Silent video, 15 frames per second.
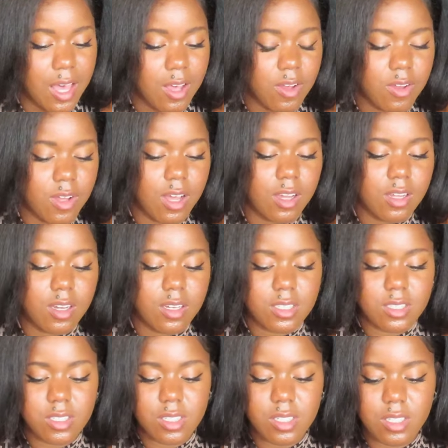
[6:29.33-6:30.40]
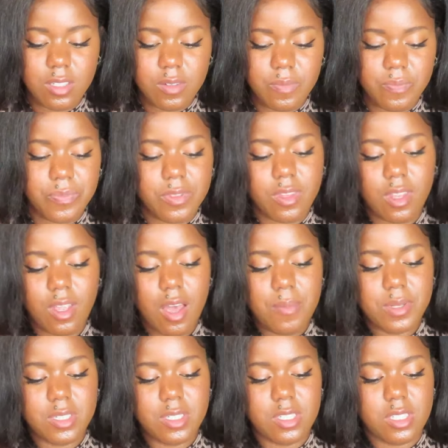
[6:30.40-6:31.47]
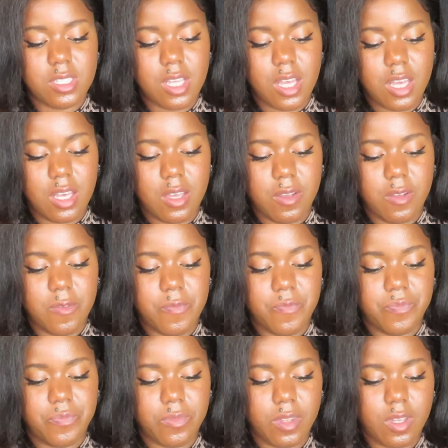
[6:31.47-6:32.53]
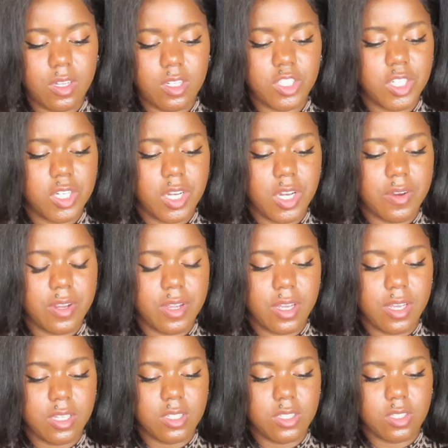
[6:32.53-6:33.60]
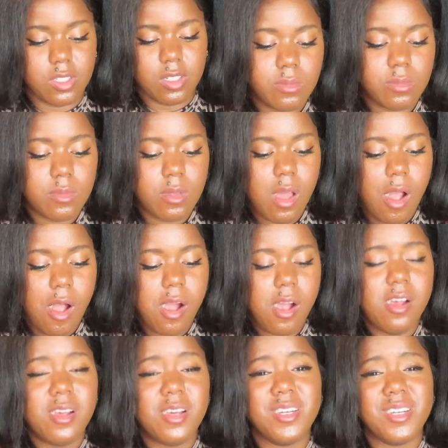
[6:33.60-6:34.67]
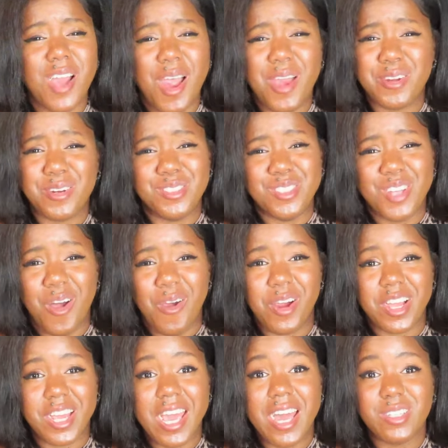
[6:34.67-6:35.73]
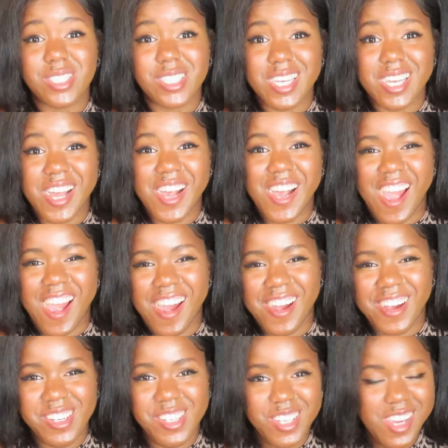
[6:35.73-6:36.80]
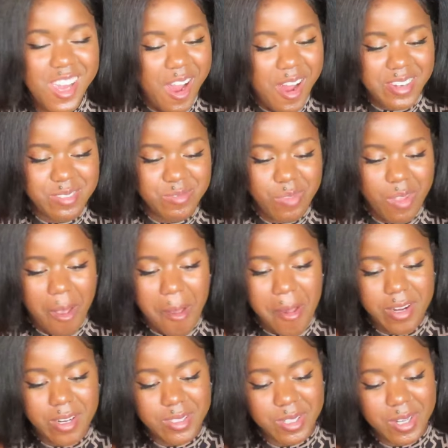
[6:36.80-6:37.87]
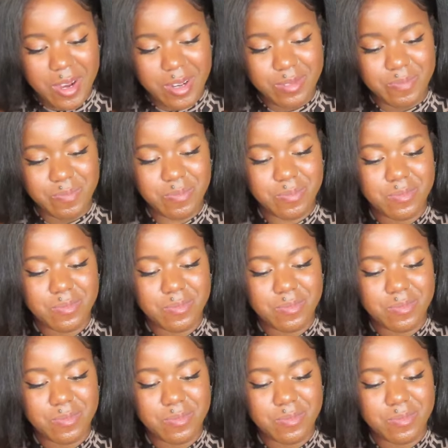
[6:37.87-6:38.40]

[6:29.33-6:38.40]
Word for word: I, I honestly, I'm gonna just say a generic answer. I don't know, accounting? I don't know.